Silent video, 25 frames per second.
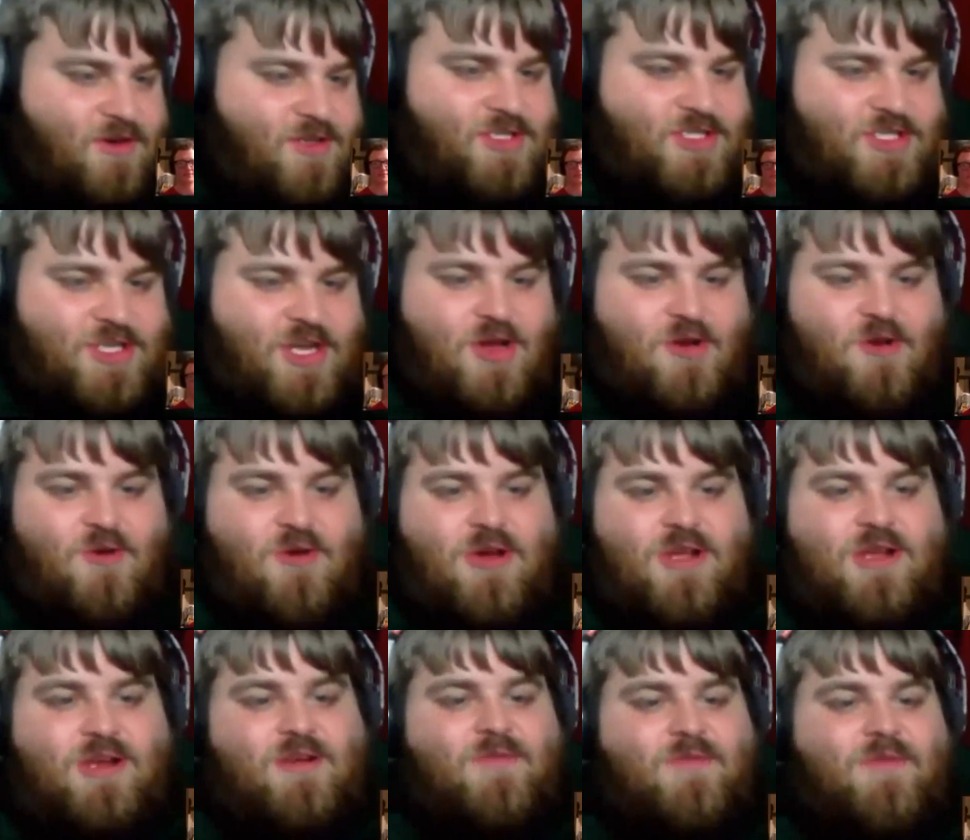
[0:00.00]

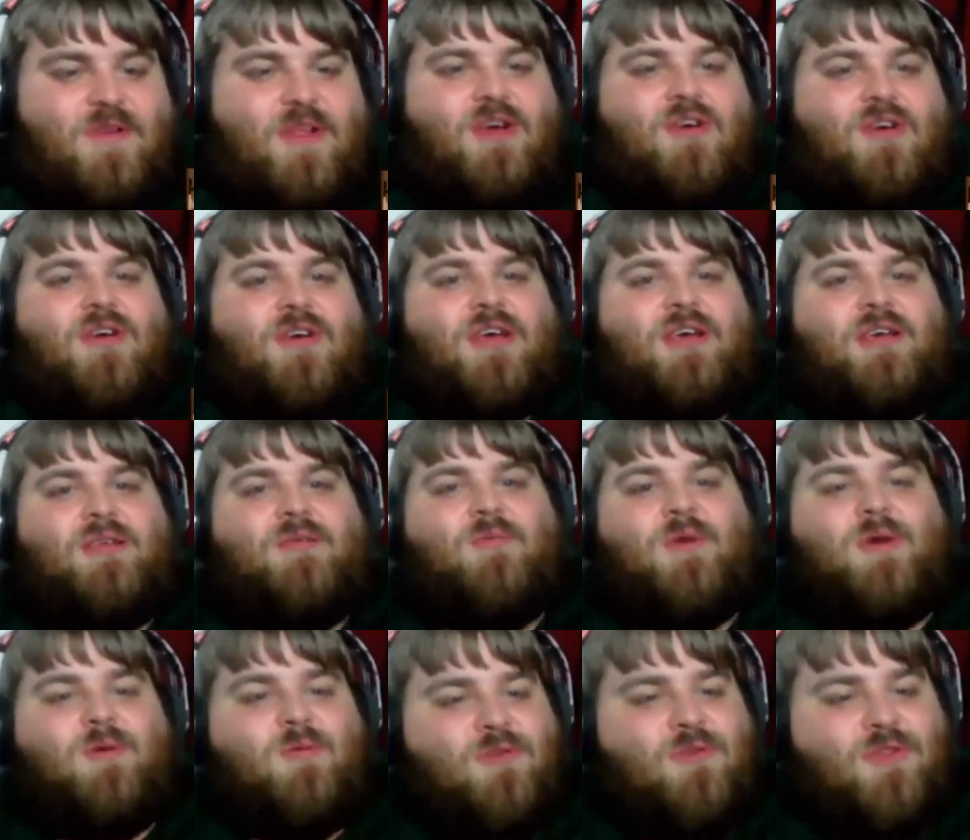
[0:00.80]
showing of Logan. We
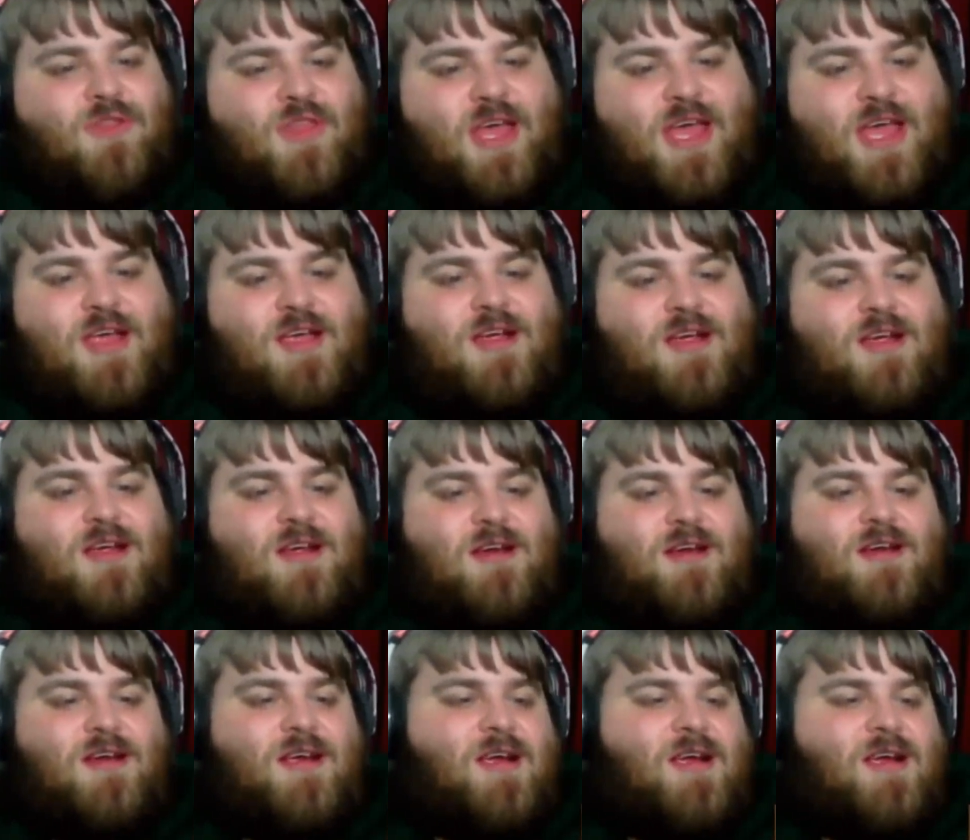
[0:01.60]
were there.